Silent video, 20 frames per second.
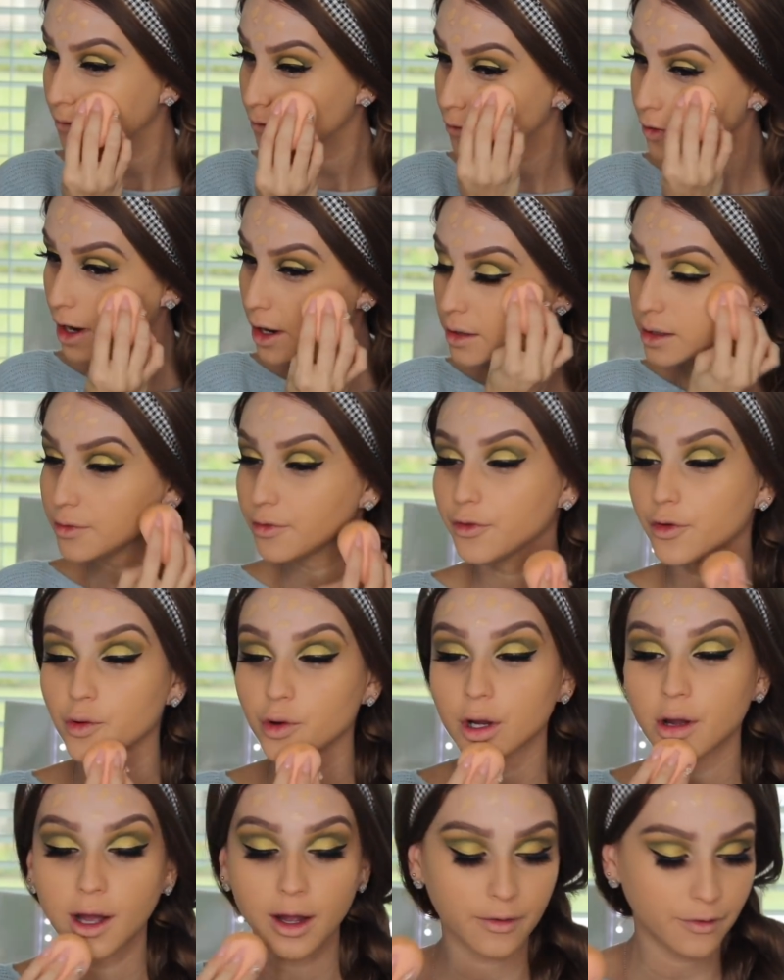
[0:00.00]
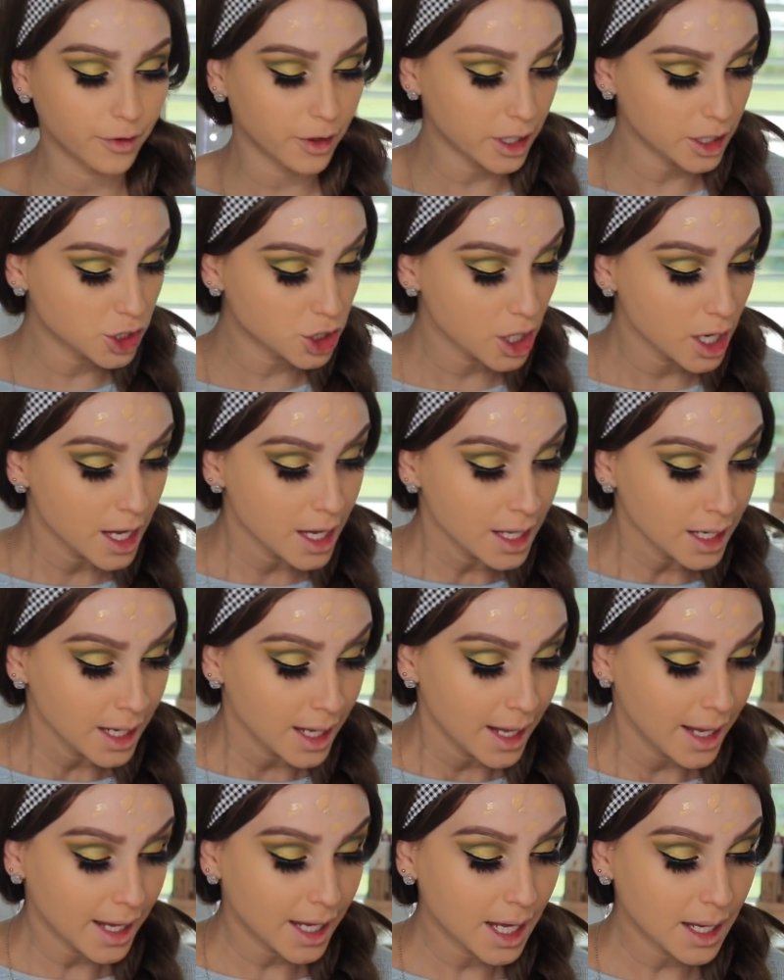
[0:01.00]
Very full coverage.
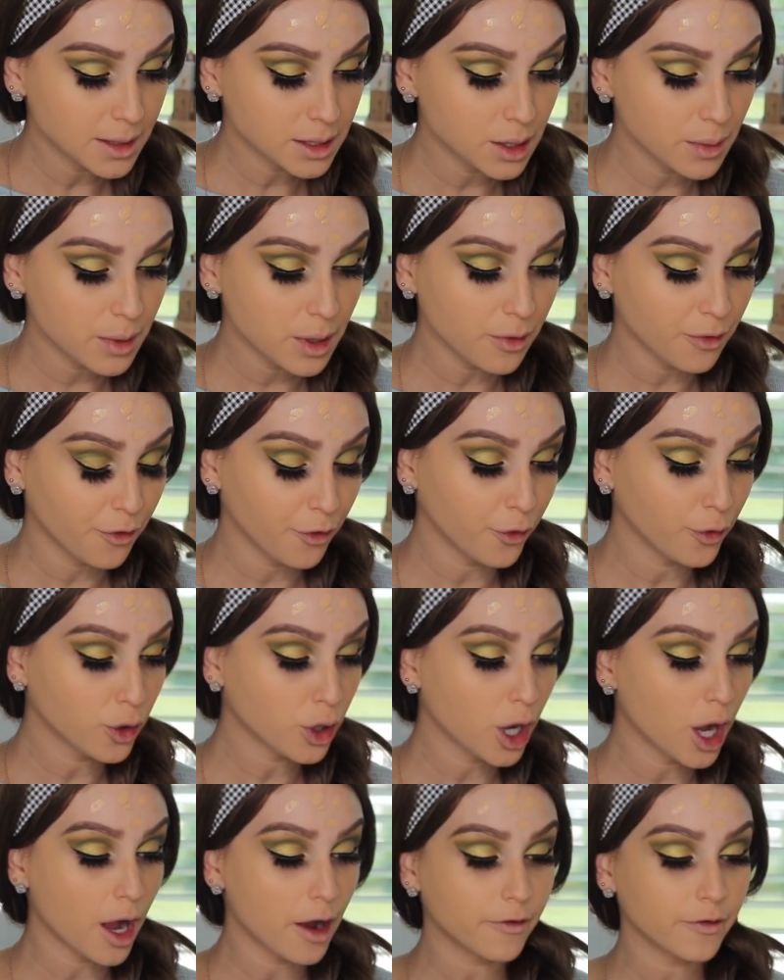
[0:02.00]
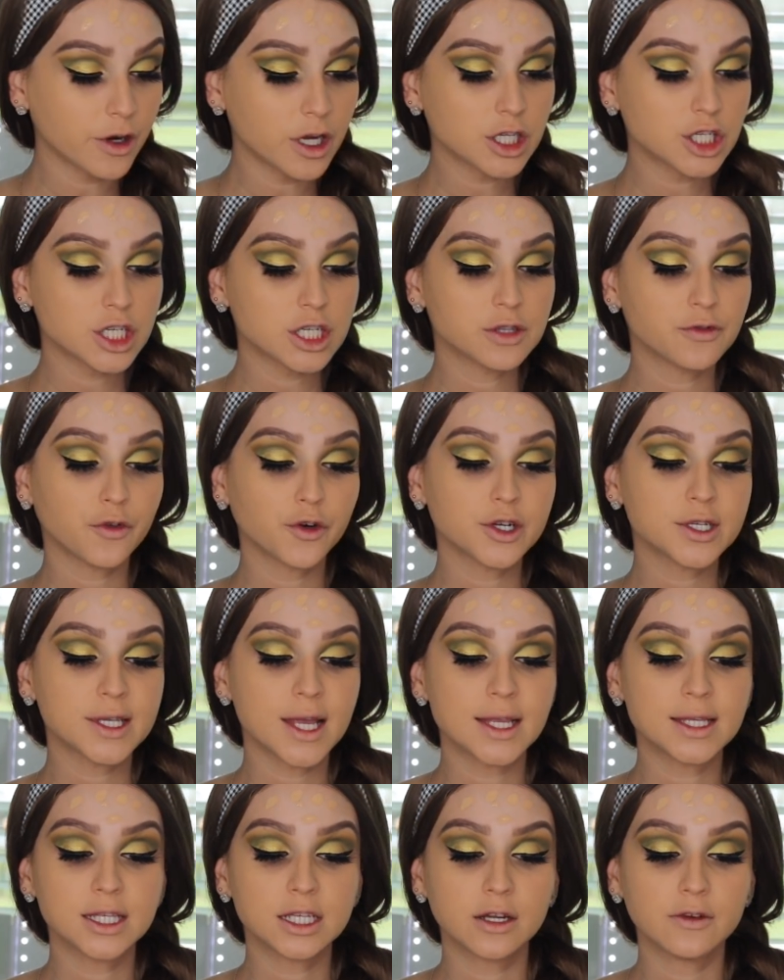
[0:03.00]
It claims to be a full coverage. It's for
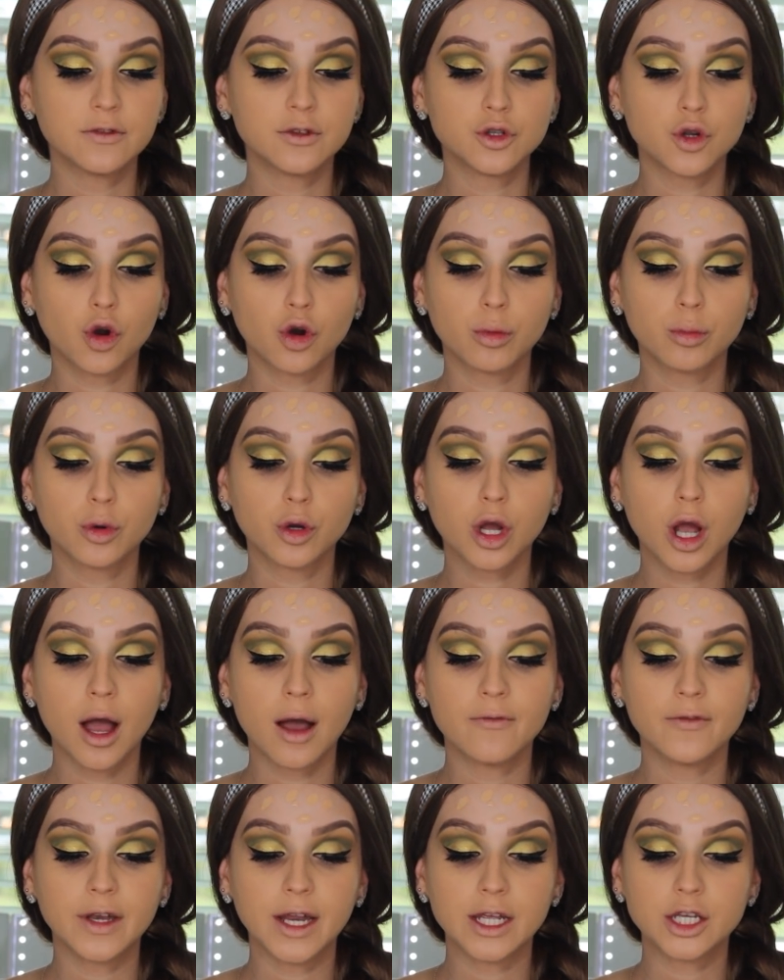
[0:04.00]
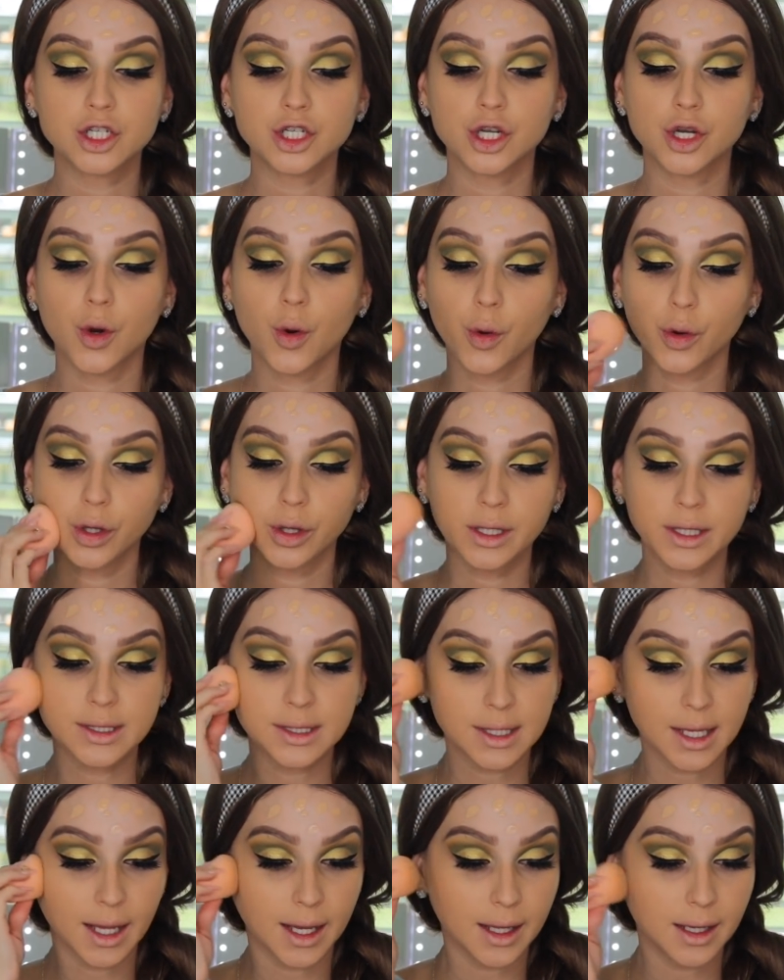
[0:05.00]
sensitive, normal, combination, oily
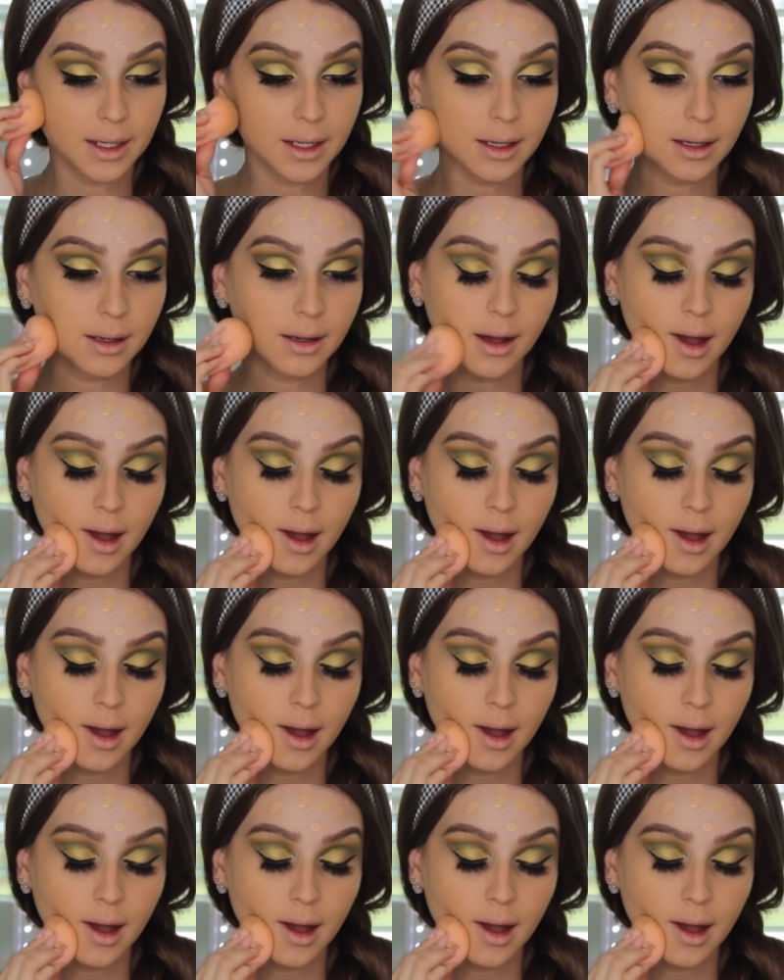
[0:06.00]
skin.